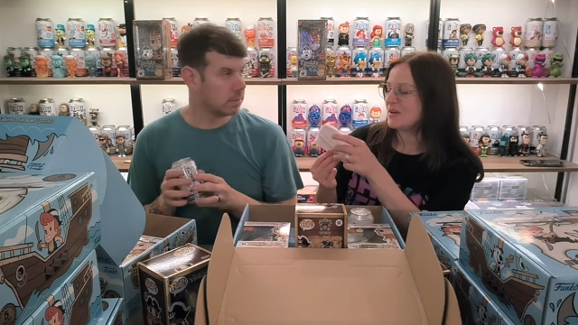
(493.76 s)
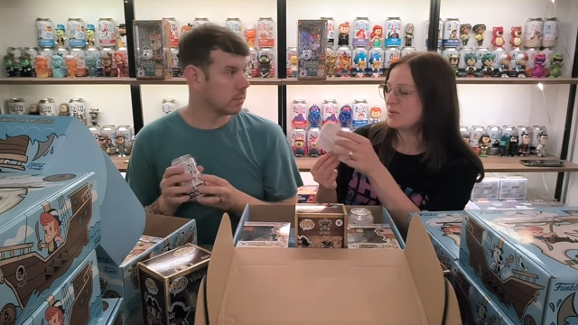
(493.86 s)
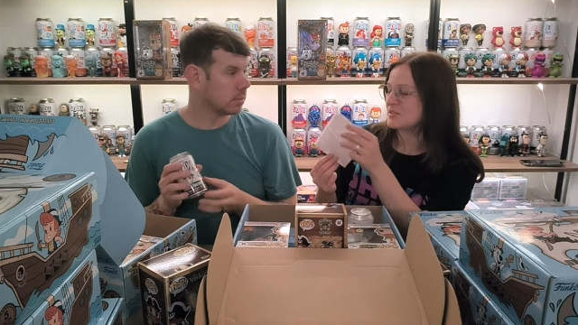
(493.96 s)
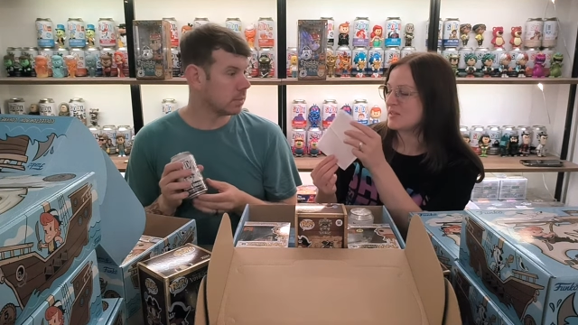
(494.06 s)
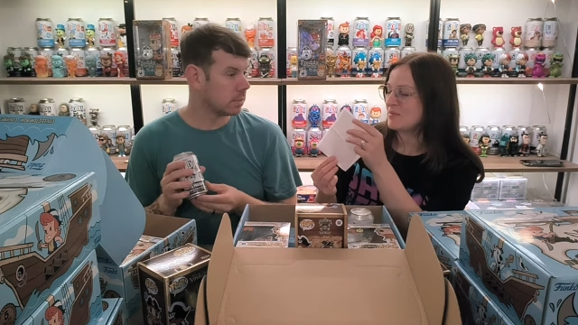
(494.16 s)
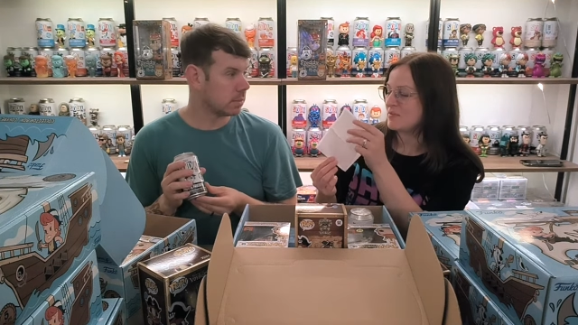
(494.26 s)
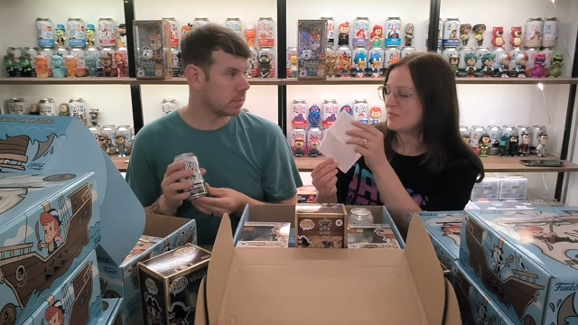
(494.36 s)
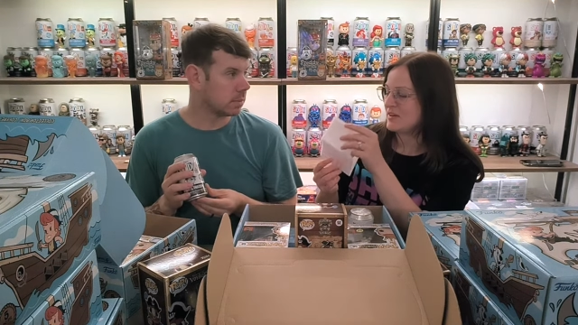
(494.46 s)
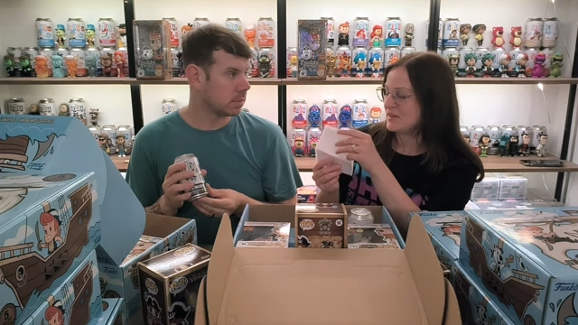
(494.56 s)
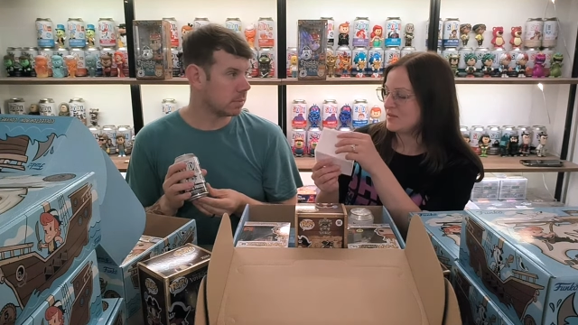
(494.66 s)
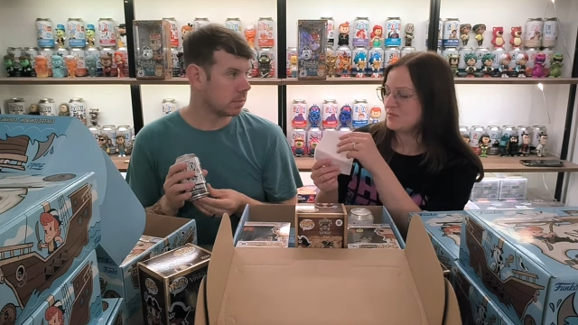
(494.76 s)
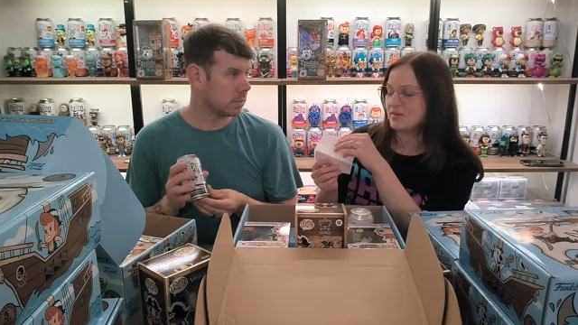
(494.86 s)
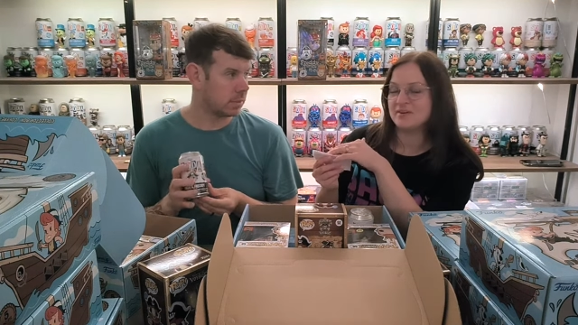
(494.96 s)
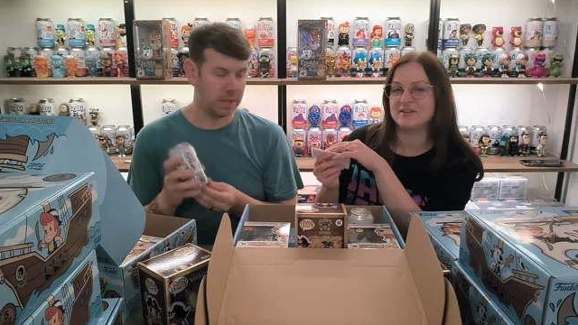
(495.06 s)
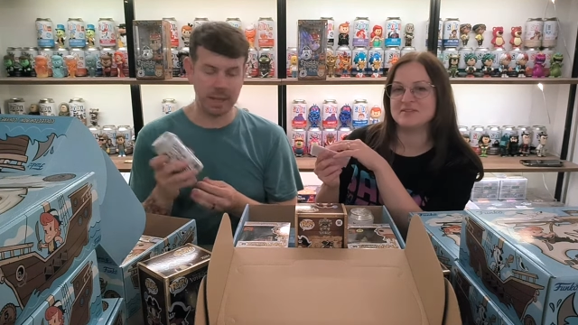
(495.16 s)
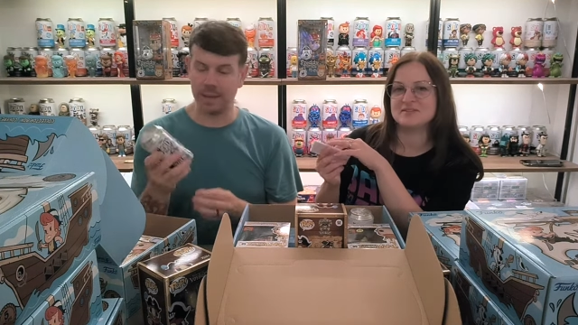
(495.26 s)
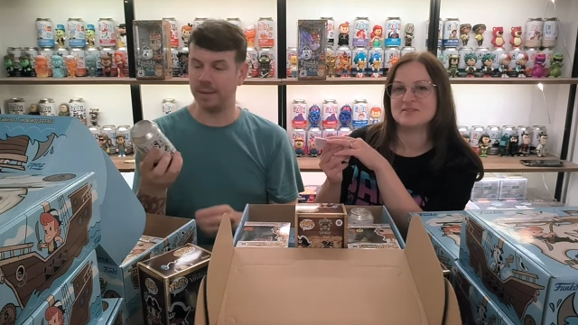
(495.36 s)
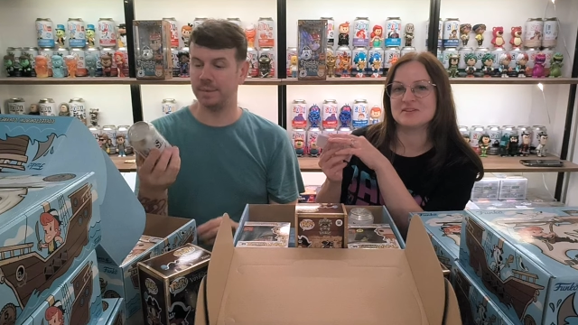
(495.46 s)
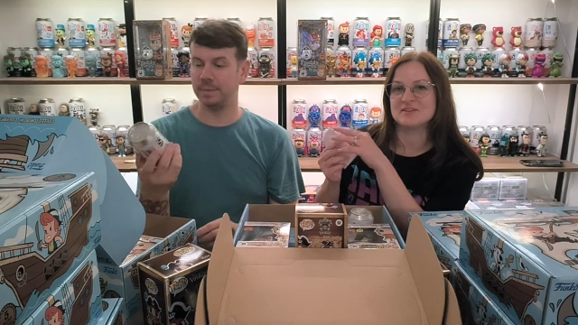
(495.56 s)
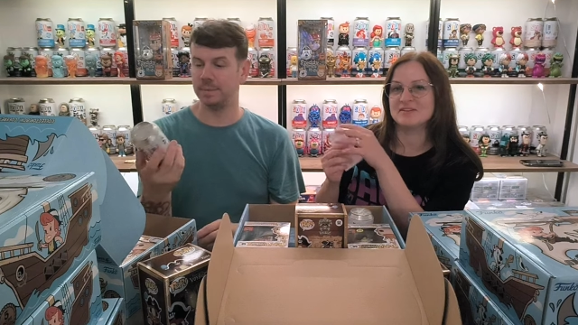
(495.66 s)
Speaker 1: or something that you find? Yeah.
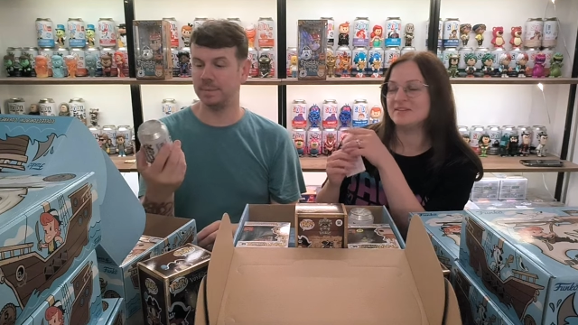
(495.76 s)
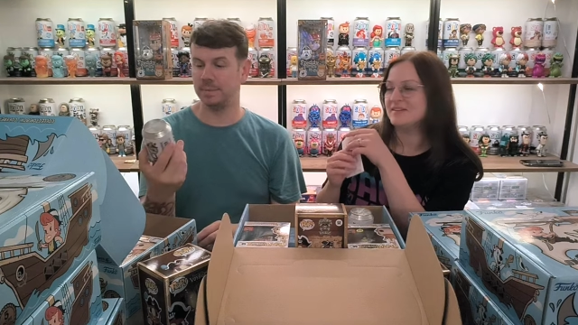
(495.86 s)
And